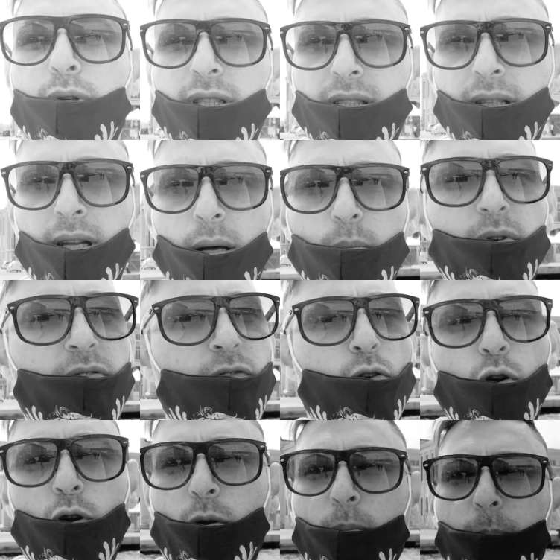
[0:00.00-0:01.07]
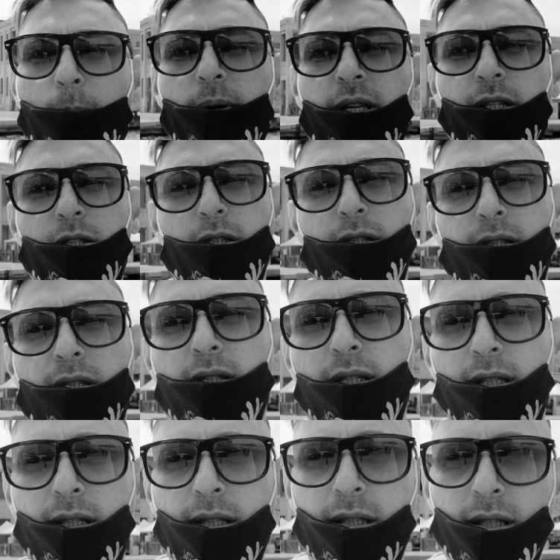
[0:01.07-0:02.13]
Reason number four, bitches.
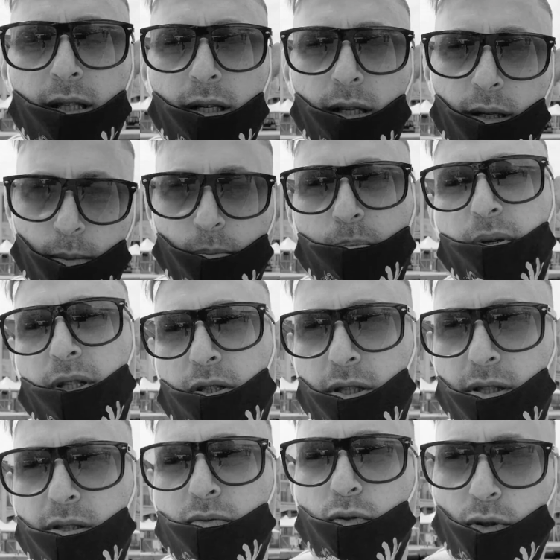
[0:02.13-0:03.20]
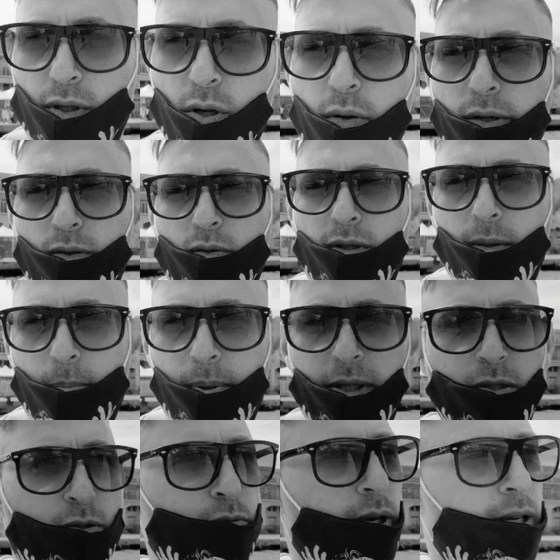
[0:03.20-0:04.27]
Bitches for going to the
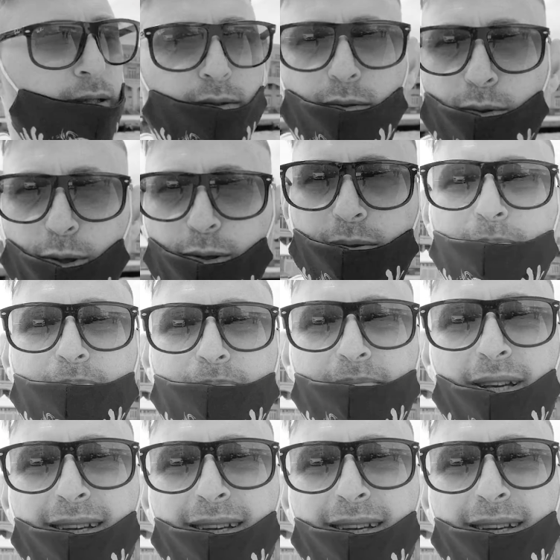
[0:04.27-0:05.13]
beach, right? Don't